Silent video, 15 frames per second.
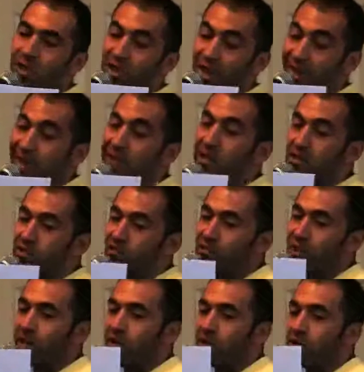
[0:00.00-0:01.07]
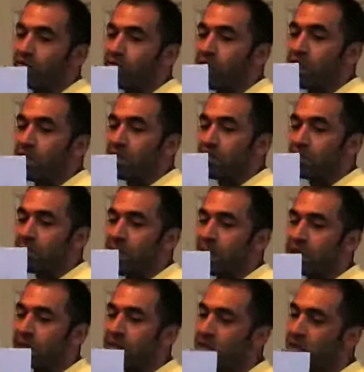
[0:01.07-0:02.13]
The elegance of biography in this
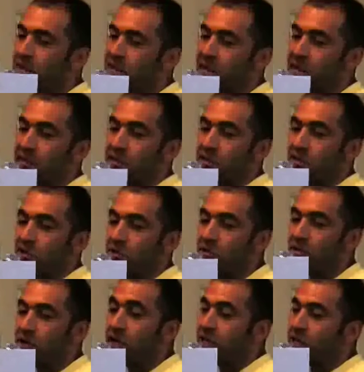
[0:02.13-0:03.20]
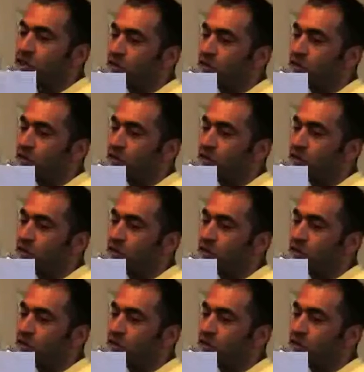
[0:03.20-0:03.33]
place is easily understood,